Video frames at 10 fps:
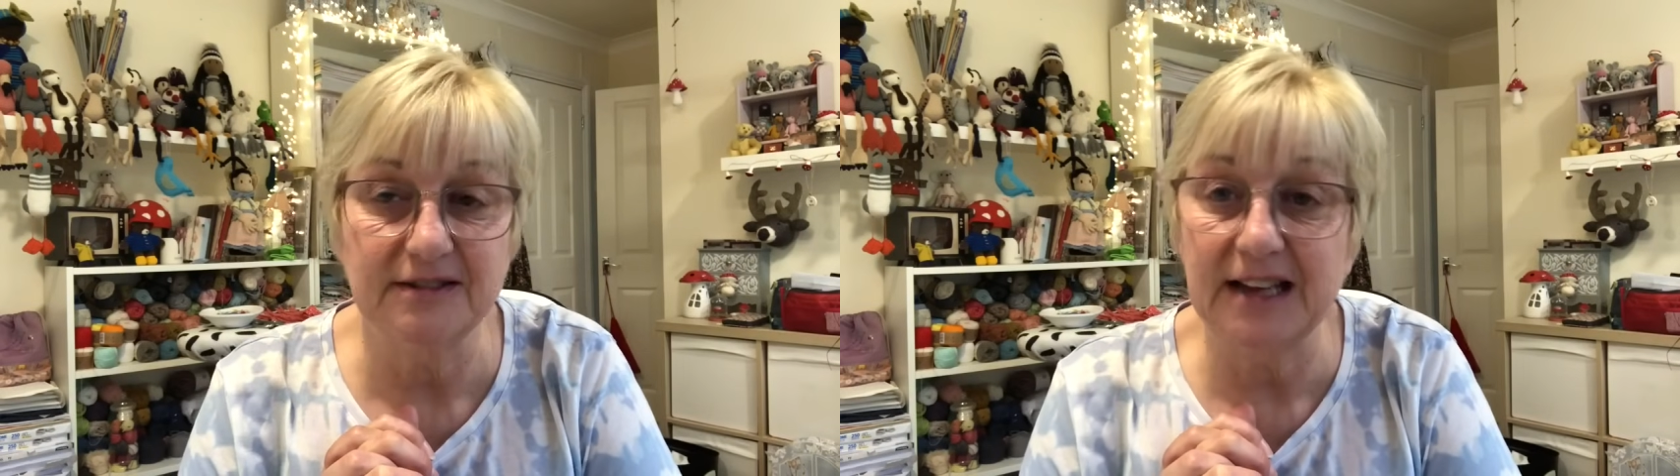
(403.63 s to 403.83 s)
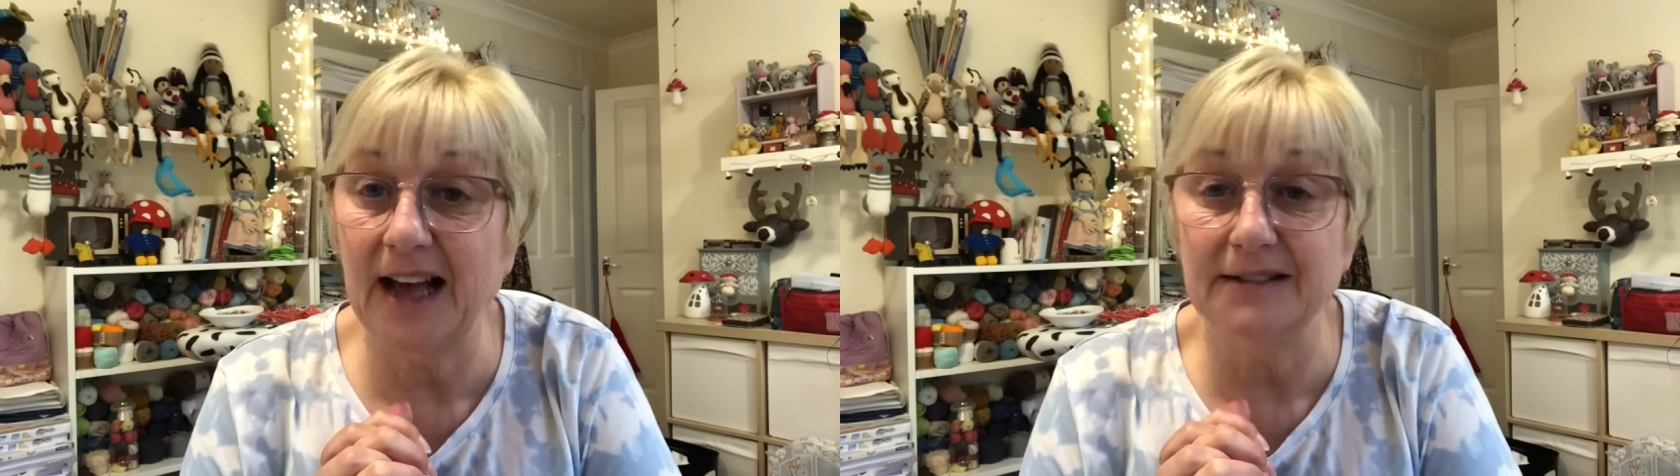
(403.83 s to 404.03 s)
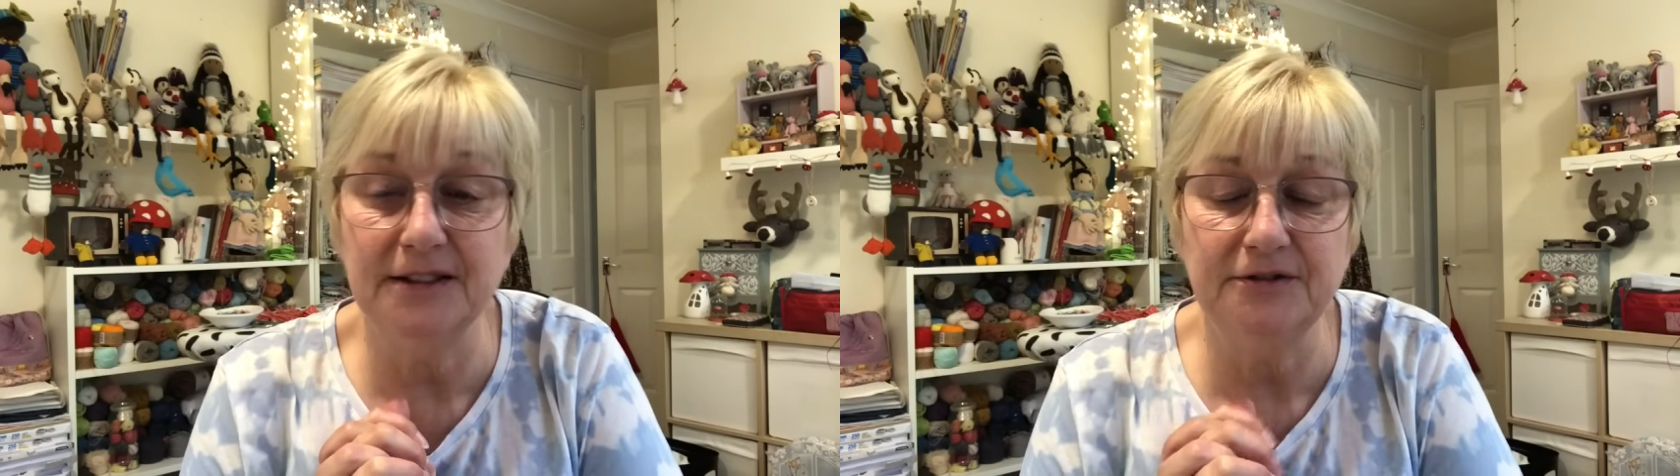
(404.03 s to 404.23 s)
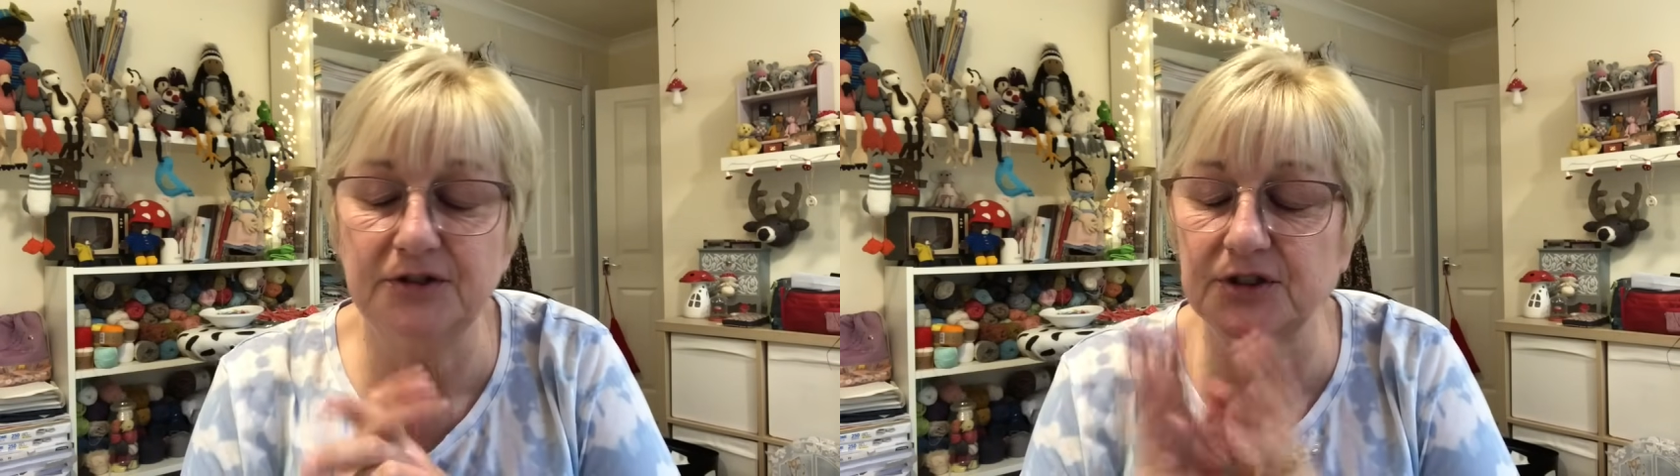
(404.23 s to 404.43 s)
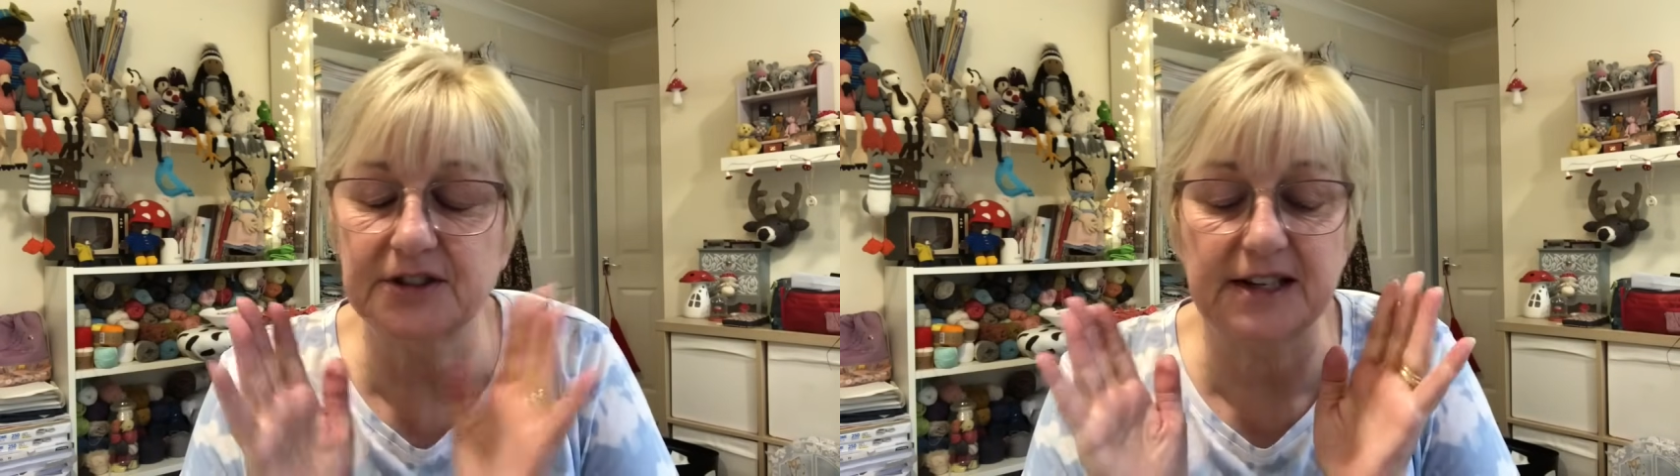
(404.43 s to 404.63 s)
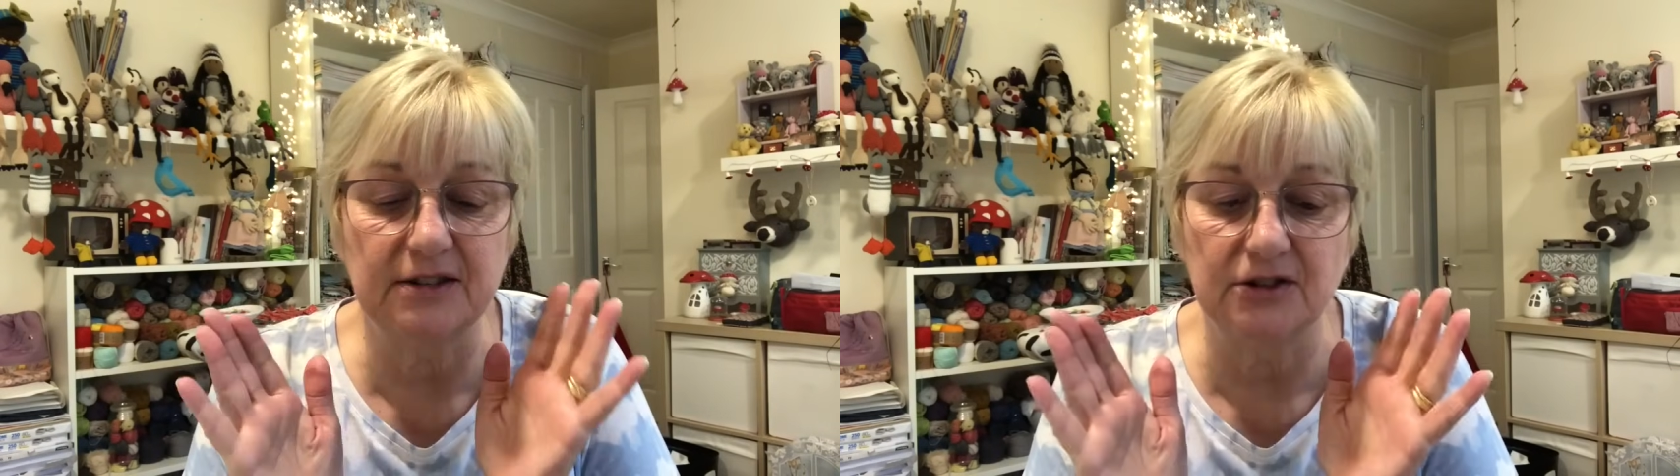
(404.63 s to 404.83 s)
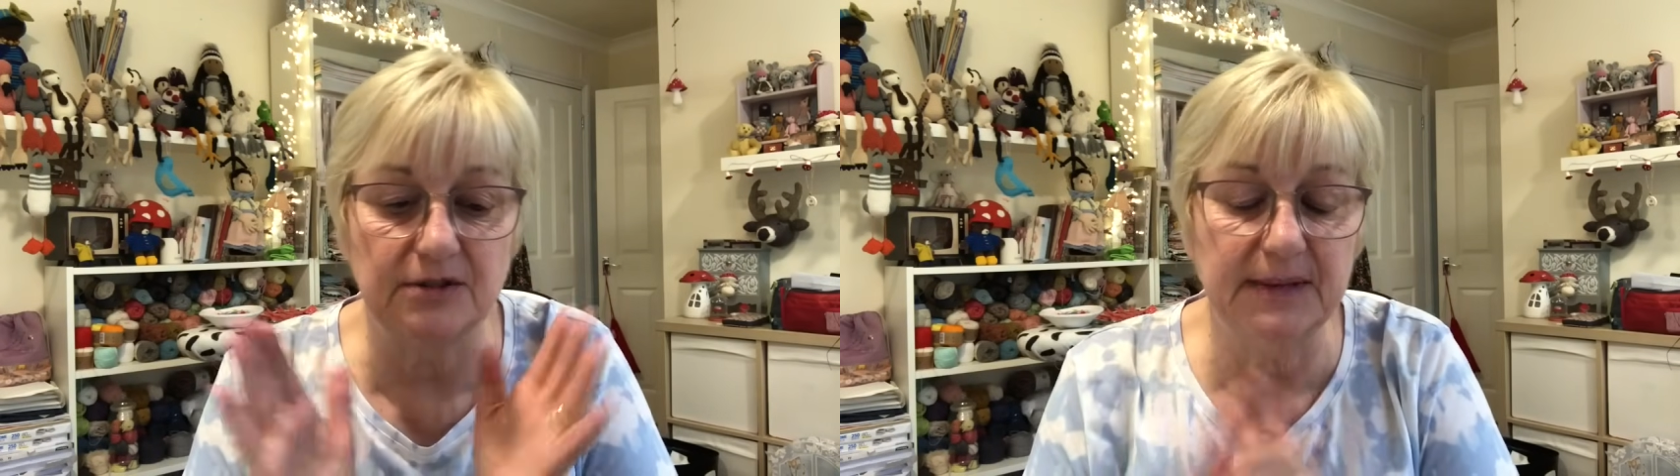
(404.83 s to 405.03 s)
Helen, just ignore